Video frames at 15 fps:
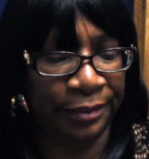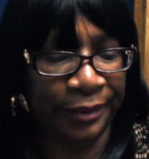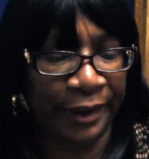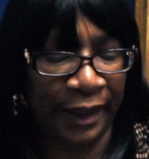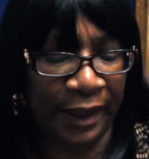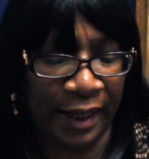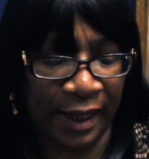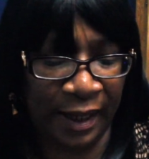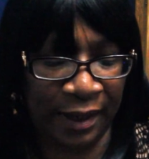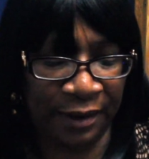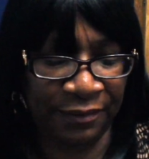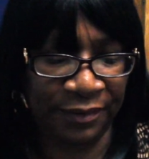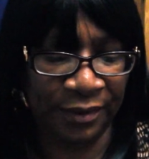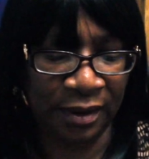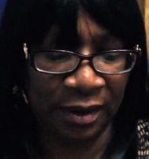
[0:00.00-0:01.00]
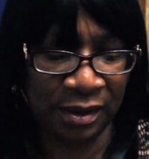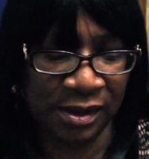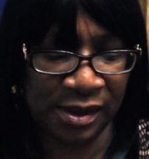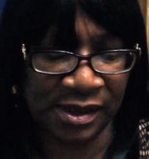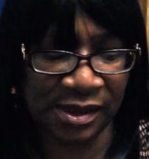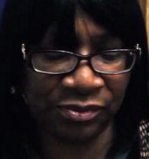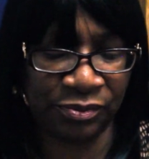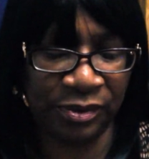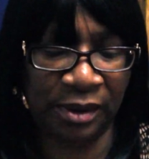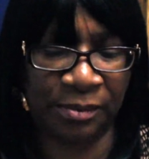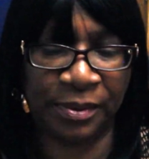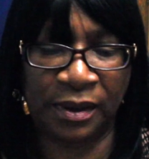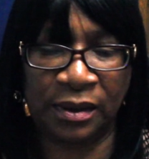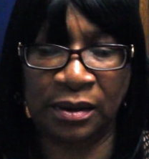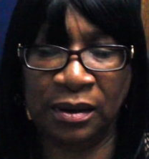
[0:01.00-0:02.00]
They have this
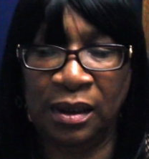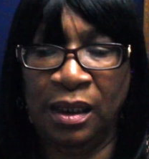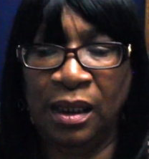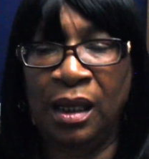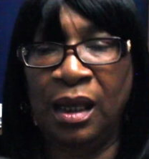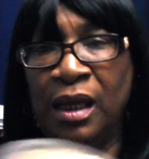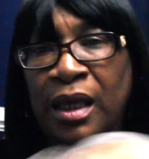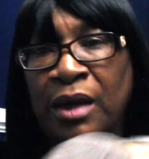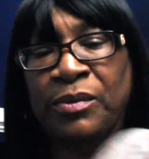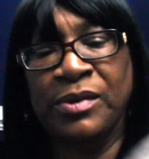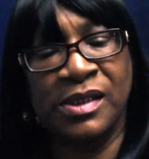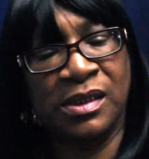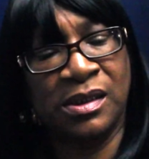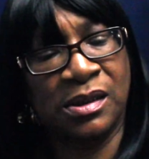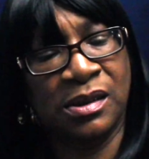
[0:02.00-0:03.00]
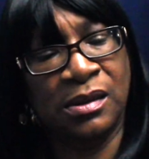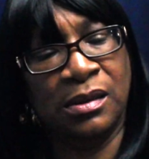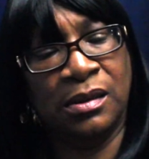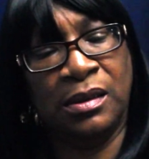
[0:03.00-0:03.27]
ribbon. It was